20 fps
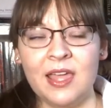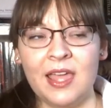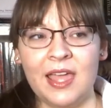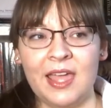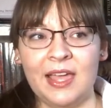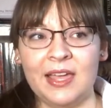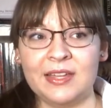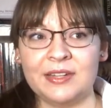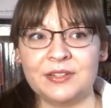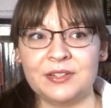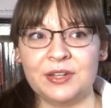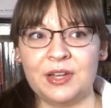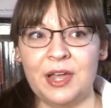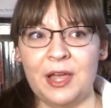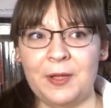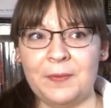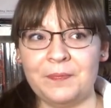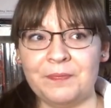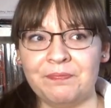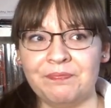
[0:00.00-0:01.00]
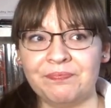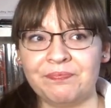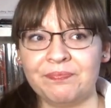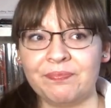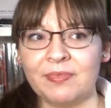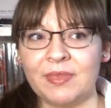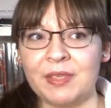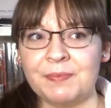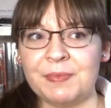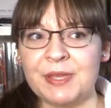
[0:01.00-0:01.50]
and
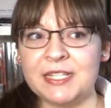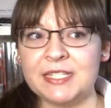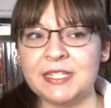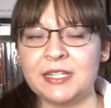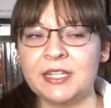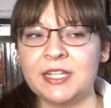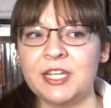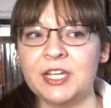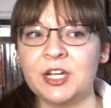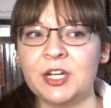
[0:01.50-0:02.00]
Basically,